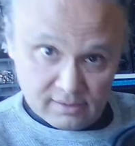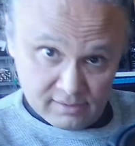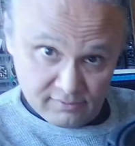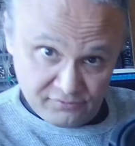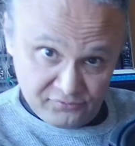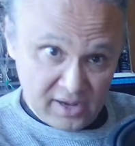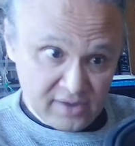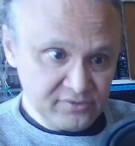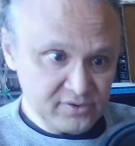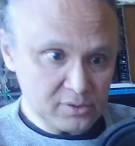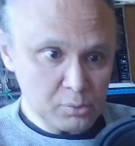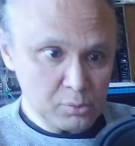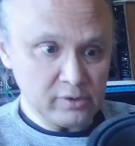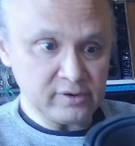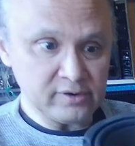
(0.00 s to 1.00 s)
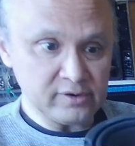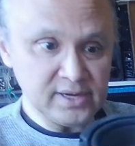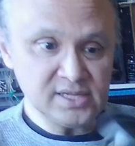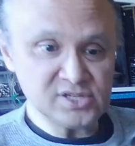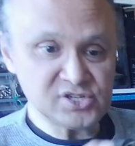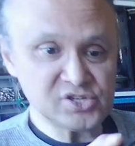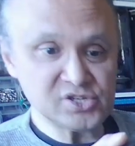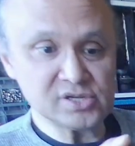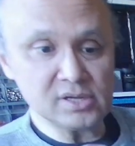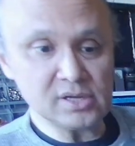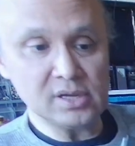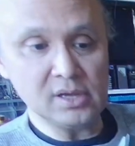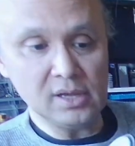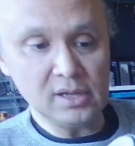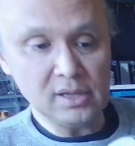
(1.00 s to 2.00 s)
5¼ inch
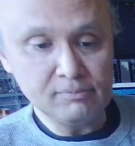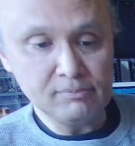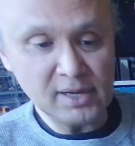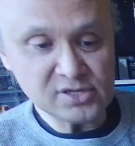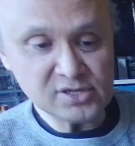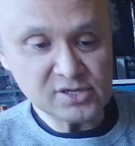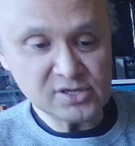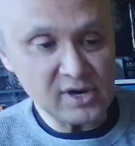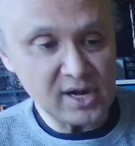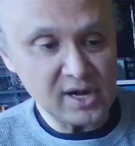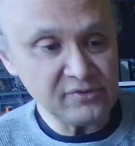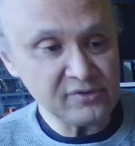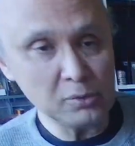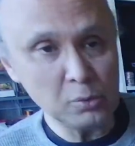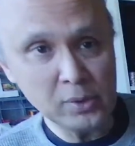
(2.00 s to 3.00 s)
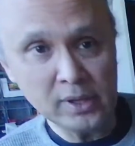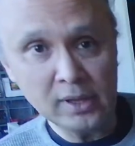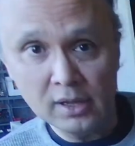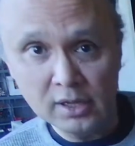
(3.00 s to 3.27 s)
budget driver with a